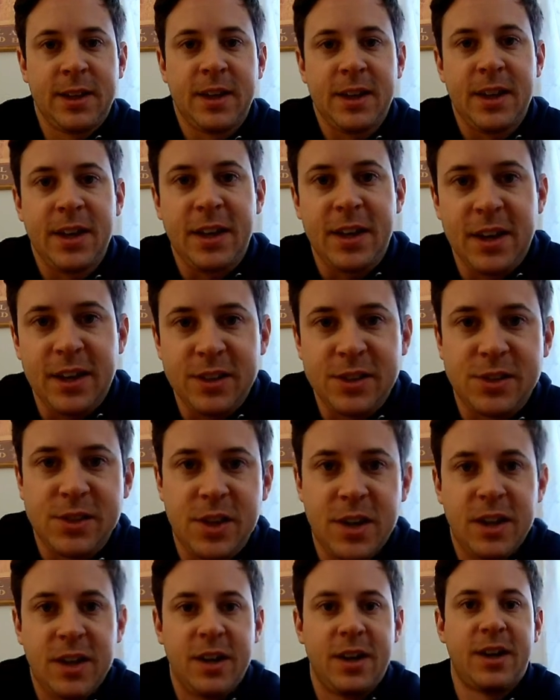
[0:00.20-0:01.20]
Hey guys,
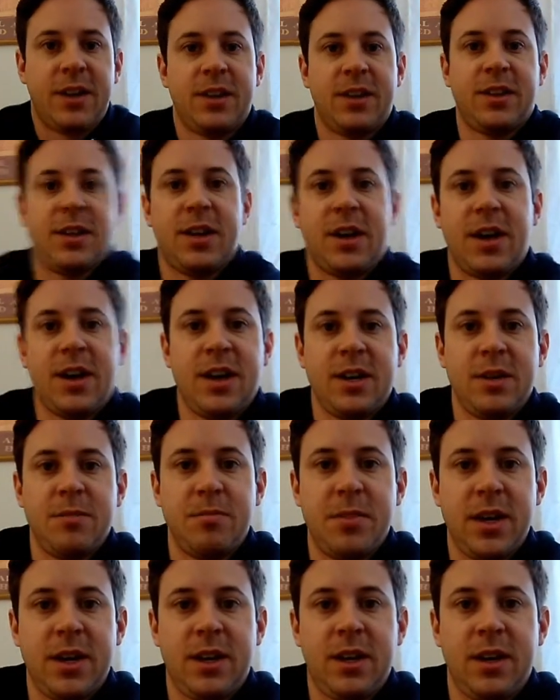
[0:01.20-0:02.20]
I am
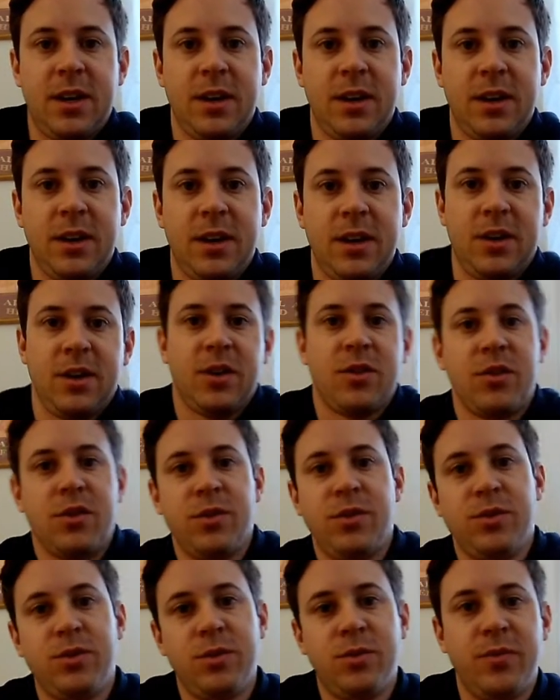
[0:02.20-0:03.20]
making another
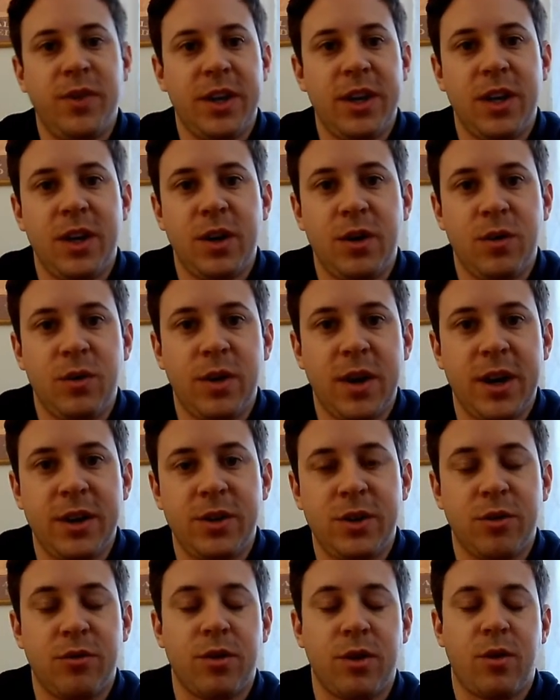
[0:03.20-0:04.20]
YouTube video at
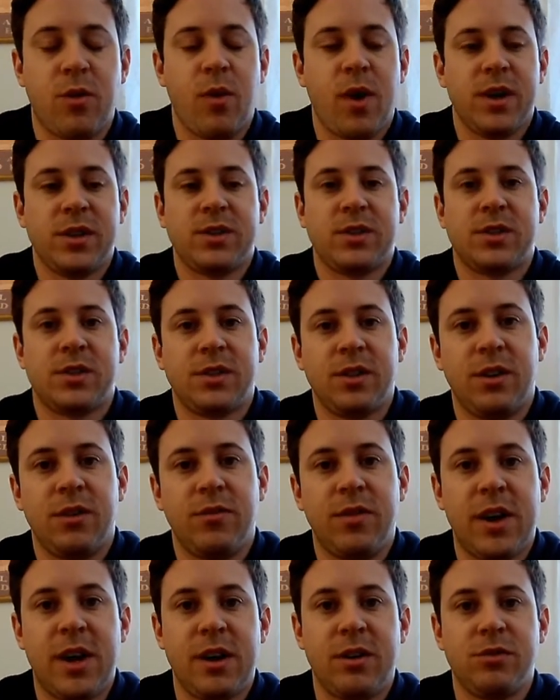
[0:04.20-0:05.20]
your request
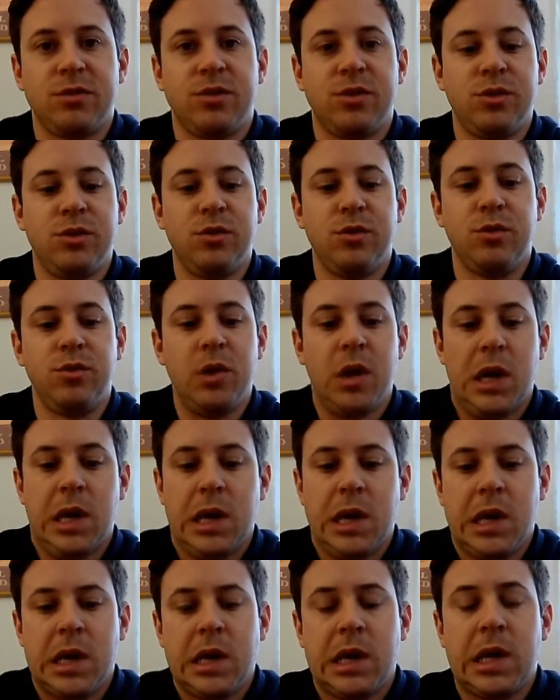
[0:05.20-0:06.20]
of how to
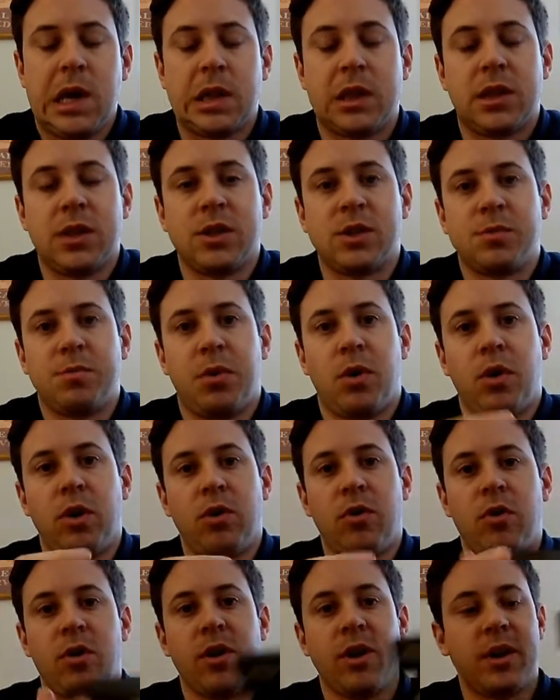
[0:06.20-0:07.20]
get this
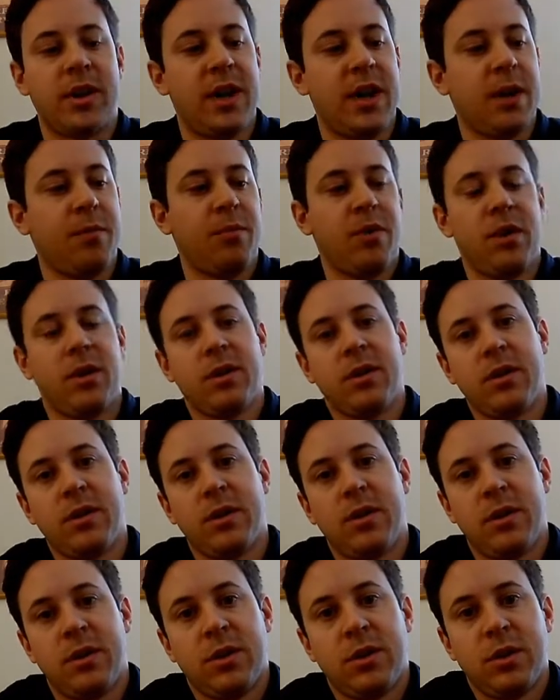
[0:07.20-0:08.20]
Polaroid camera
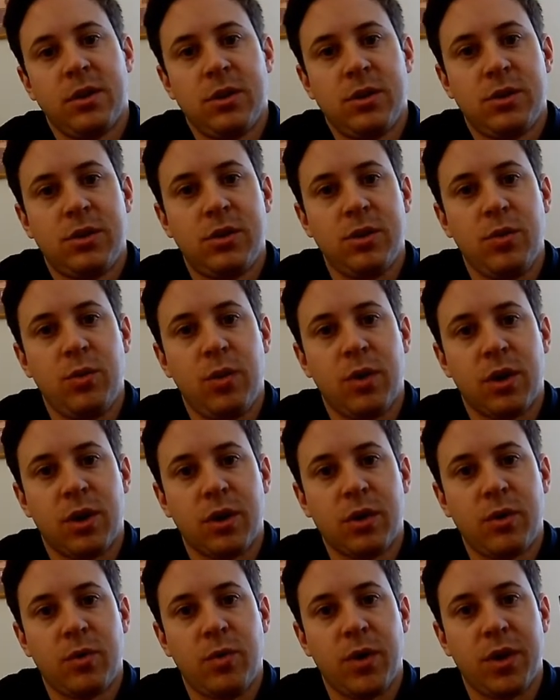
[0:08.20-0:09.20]
to
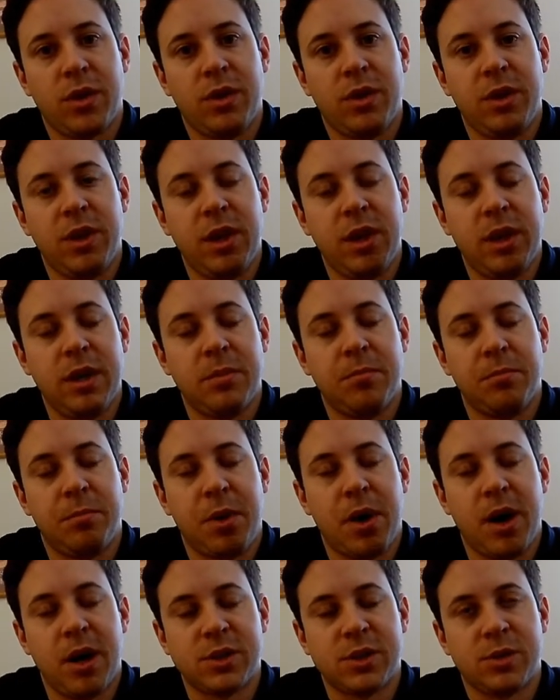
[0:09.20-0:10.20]
work with the
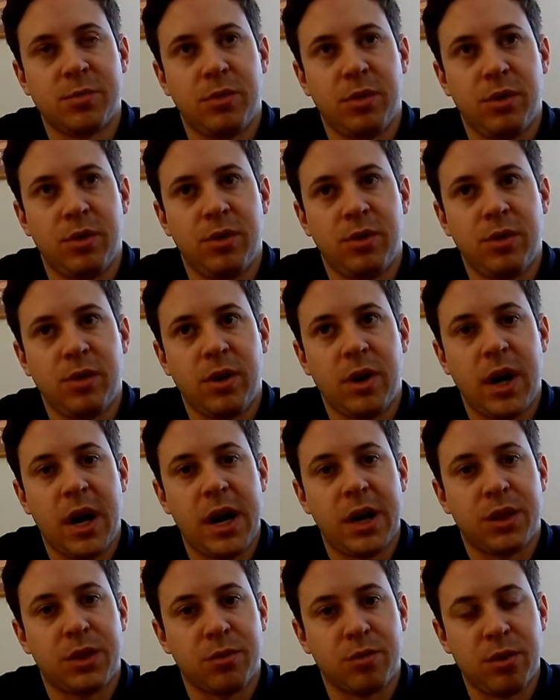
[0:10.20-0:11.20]
Impossible i
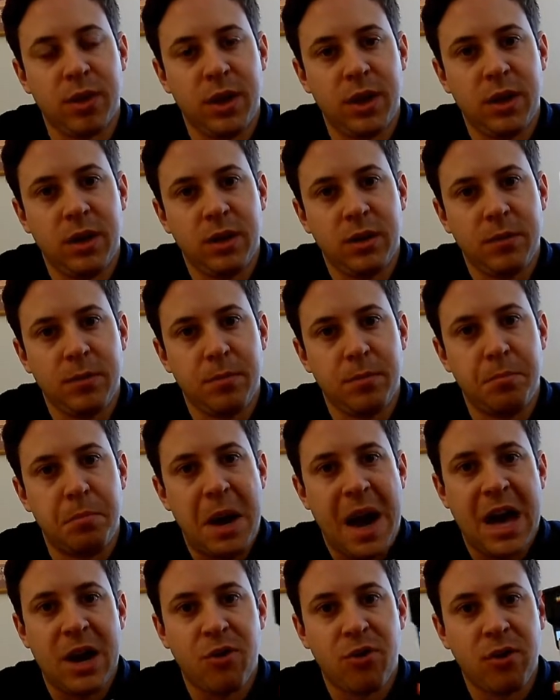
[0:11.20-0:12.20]
three
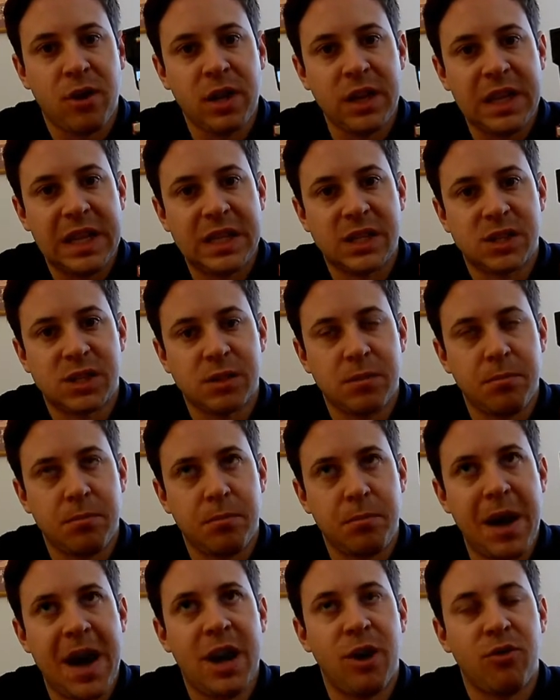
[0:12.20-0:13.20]
batteryless,
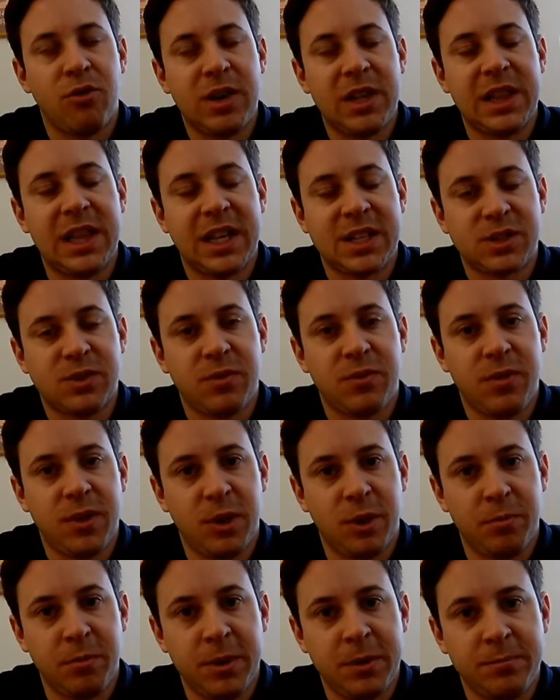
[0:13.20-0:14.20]
batteryless
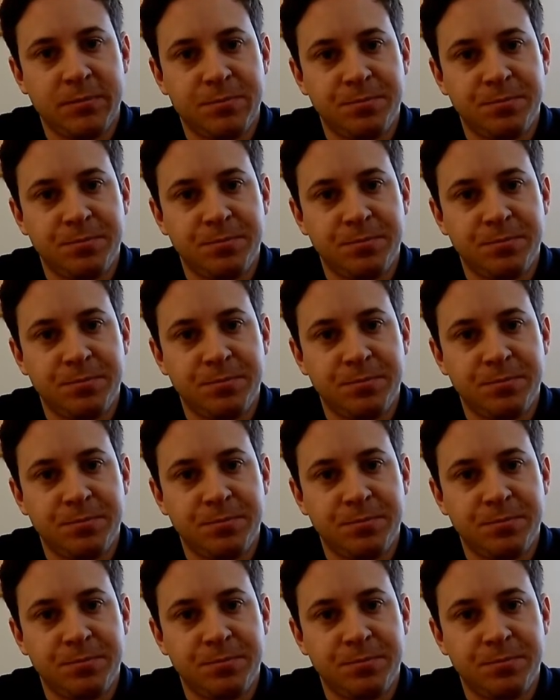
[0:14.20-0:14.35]
film.